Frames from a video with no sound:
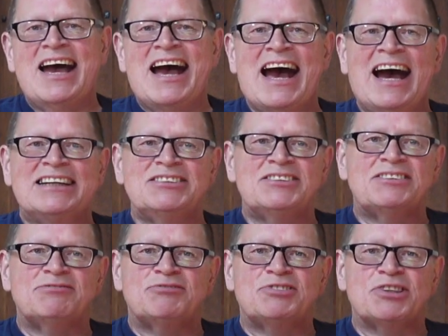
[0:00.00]
And
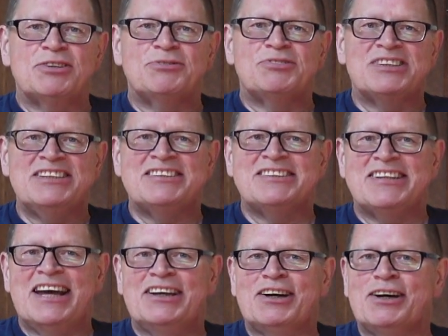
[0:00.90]
so since
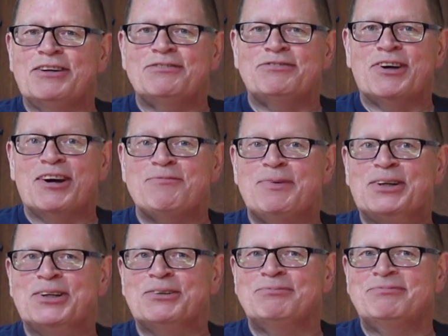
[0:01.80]
then, I've
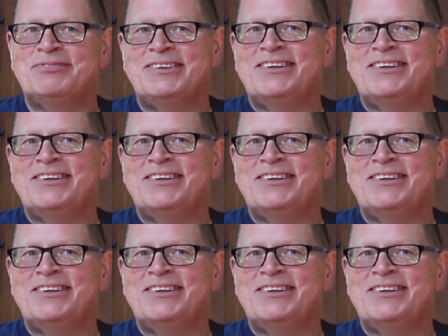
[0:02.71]
become